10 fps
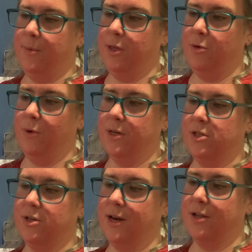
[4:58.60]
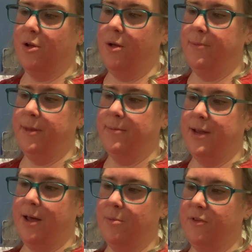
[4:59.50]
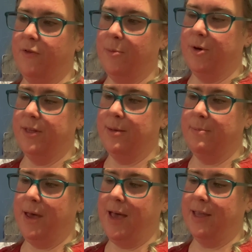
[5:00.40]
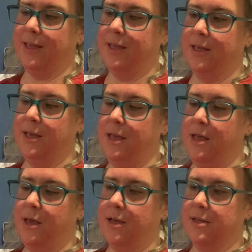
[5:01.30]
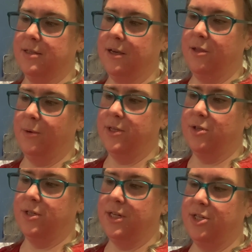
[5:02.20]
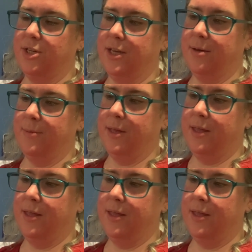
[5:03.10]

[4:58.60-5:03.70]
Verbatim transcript: you want to try to calm them down before putting them back, because otherwise you're teaching him